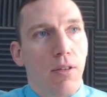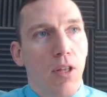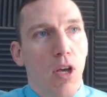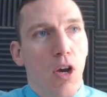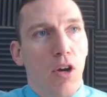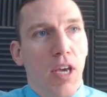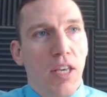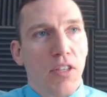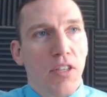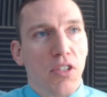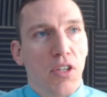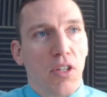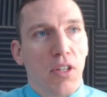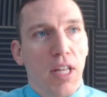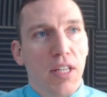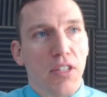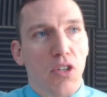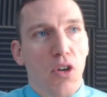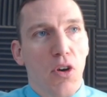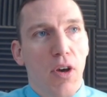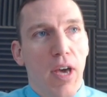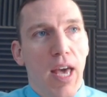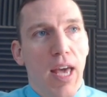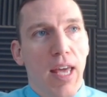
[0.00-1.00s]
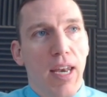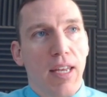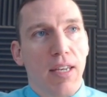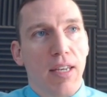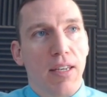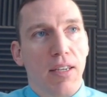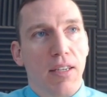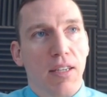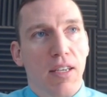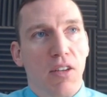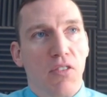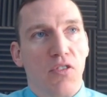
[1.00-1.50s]
Okay, so let's go ahead
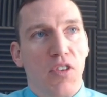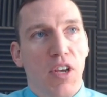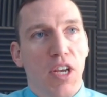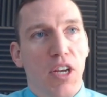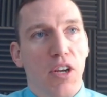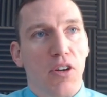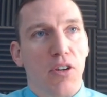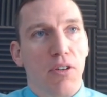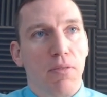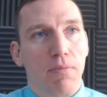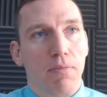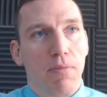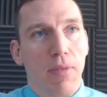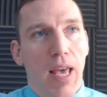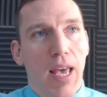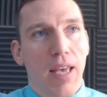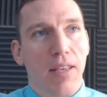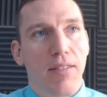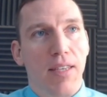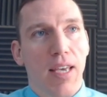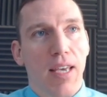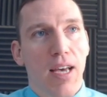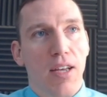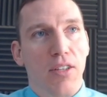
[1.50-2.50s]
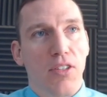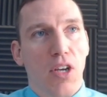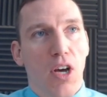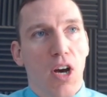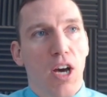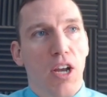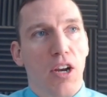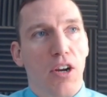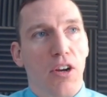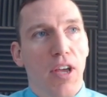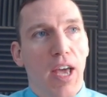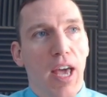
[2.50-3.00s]
and configure Sguil to
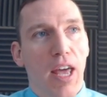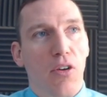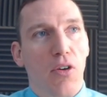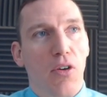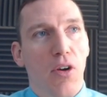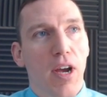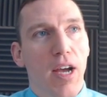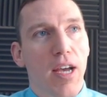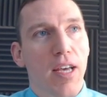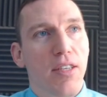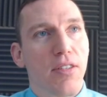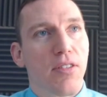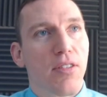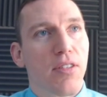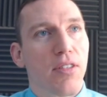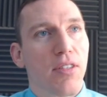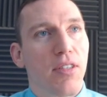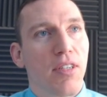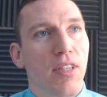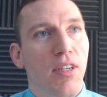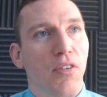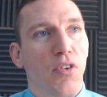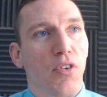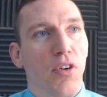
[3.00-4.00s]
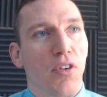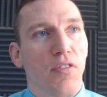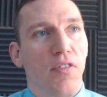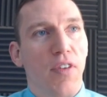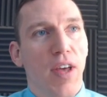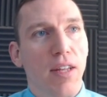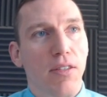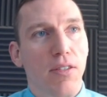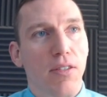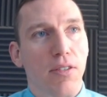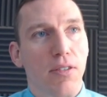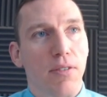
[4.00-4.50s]
auto categorize different
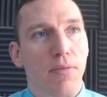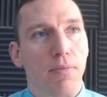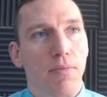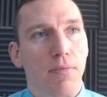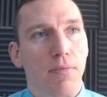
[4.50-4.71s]
events.